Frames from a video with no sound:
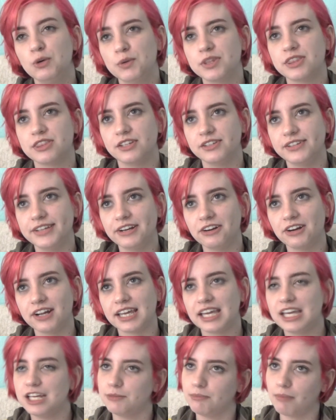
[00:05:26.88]
With the
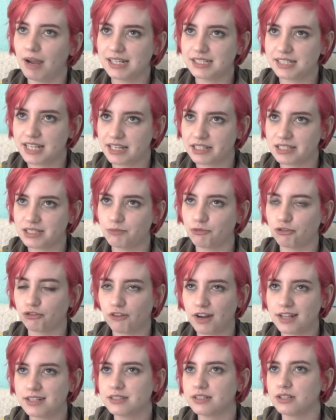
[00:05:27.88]
lyric, "It might take some
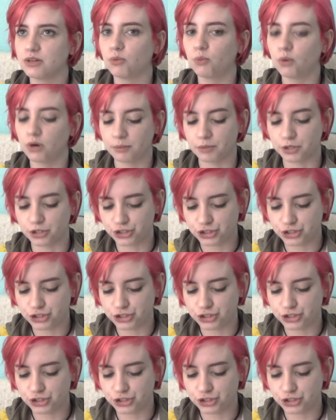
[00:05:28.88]
friends and a warmer